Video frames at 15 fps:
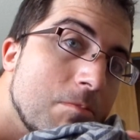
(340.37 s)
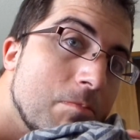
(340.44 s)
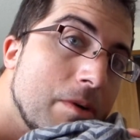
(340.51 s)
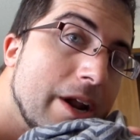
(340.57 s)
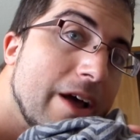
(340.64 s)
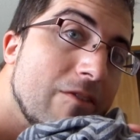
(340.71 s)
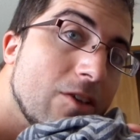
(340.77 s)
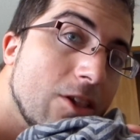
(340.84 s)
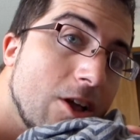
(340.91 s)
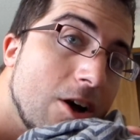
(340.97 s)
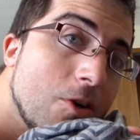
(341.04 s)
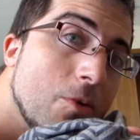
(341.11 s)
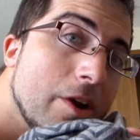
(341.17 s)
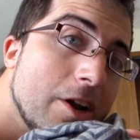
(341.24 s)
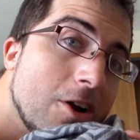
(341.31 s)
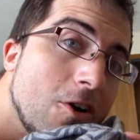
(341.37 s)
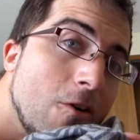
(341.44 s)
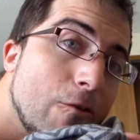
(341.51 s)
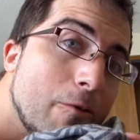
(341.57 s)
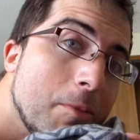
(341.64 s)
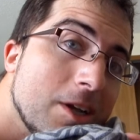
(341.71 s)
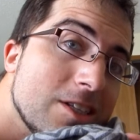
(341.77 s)
But I have a long way to
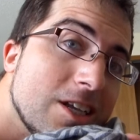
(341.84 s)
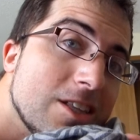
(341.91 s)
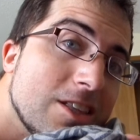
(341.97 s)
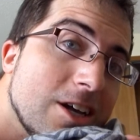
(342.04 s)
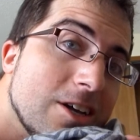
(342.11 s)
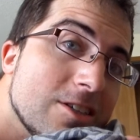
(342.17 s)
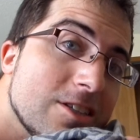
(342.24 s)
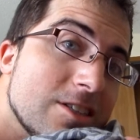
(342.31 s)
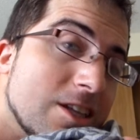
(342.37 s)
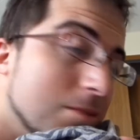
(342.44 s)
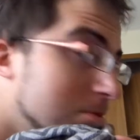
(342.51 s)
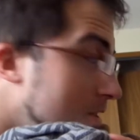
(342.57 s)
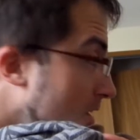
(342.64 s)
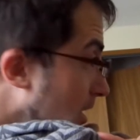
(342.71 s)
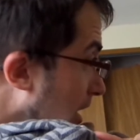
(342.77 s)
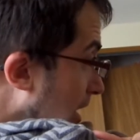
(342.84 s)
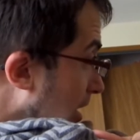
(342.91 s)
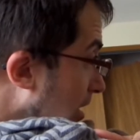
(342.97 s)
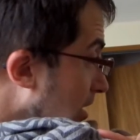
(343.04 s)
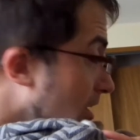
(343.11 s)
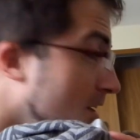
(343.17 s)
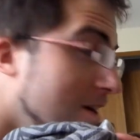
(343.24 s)
go for my 10,000 steps
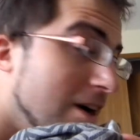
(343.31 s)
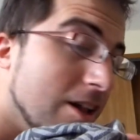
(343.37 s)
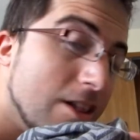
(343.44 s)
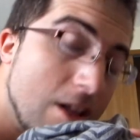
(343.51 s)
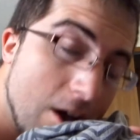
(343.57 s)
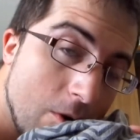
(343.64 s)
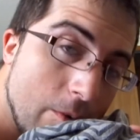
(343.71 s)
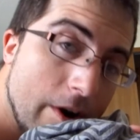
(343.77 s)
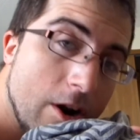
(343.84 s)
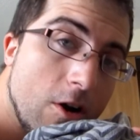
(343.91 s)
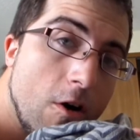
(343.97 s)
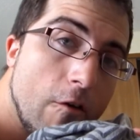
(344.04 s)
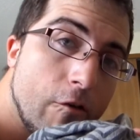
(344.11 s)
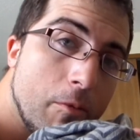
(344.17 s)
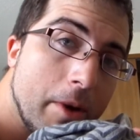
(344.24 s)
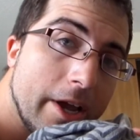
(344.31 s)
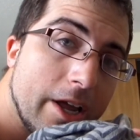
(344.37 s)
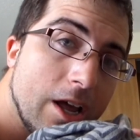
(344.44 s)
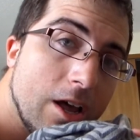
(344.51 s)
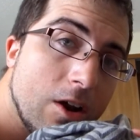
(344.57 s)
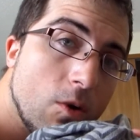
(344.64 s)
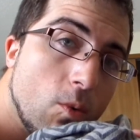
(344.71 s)
today, a long way to go for my
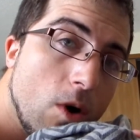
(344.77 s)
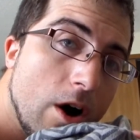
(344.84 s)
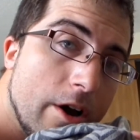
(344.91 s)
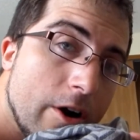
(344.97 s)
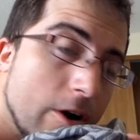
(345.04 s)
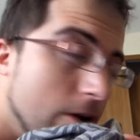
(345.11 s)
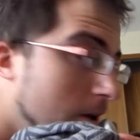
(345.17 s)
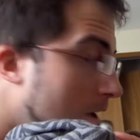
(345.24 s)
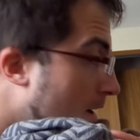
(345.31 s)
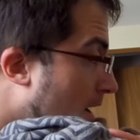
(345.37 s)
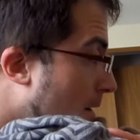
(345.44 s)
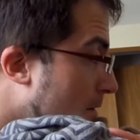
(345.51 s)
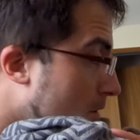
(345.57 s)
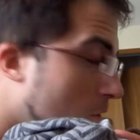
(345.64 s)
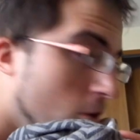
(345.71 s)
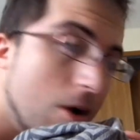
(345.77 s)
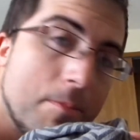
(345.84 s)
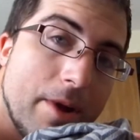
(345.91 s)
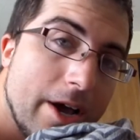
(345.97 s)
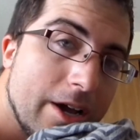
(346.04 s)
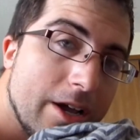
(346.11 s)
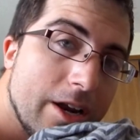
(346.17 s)
gallon of water. I know I'm
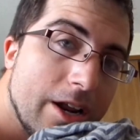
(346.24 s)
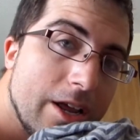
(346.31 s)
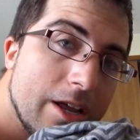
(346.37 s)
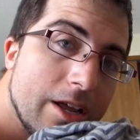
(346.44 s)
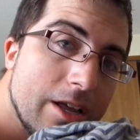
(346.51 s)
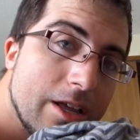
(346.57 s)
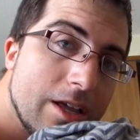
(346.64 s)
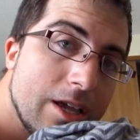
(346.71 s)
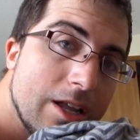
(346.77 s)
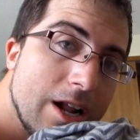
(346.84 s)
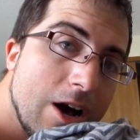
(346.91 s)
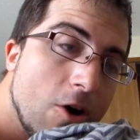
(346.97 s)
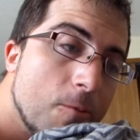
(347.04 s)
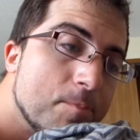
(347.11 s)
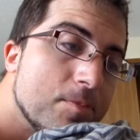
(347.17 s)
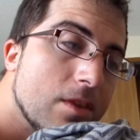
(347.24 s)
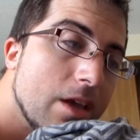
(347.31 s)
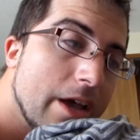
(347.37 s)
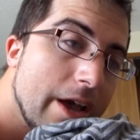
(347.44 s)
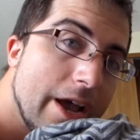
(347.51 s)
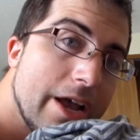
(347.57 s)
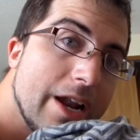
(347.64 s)
not going to eat out,
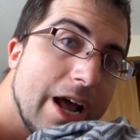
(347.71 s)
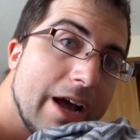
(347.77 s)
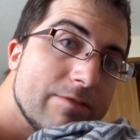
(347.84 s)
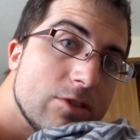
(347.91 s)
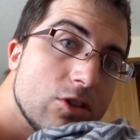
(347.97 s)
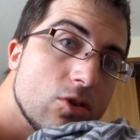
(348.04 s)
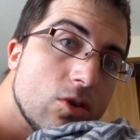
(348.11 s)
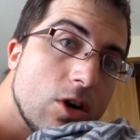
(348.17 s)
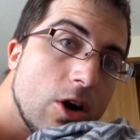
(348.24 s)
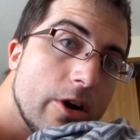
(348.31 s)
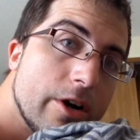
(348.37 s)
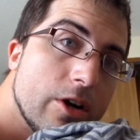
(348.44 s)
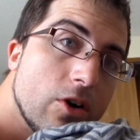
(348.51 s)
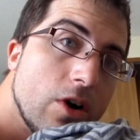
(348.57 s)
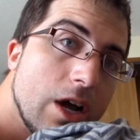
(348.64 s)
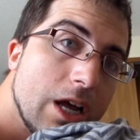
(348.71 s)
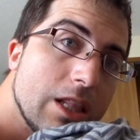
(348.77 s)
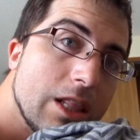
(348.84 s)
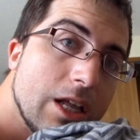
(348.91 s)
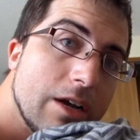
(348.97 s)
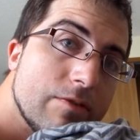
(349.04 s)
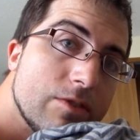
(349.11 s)
and I have to do cardio
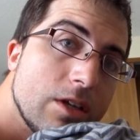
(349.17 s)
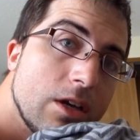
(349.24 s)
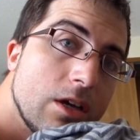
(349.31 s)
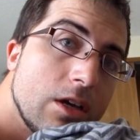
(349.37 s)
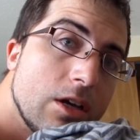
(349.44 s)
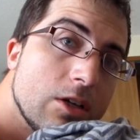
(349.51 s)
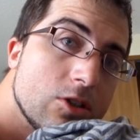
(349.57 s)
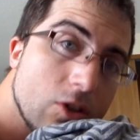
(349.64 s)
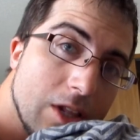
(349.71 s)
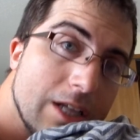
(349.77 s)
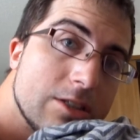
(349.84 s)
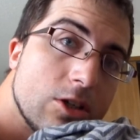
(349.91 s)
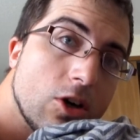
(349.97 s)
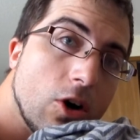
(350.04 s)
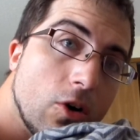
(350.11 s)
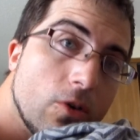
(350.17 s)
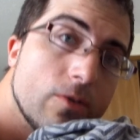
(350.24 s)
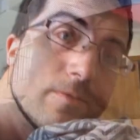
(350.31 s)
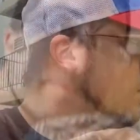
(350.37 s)
and lift. So let's go.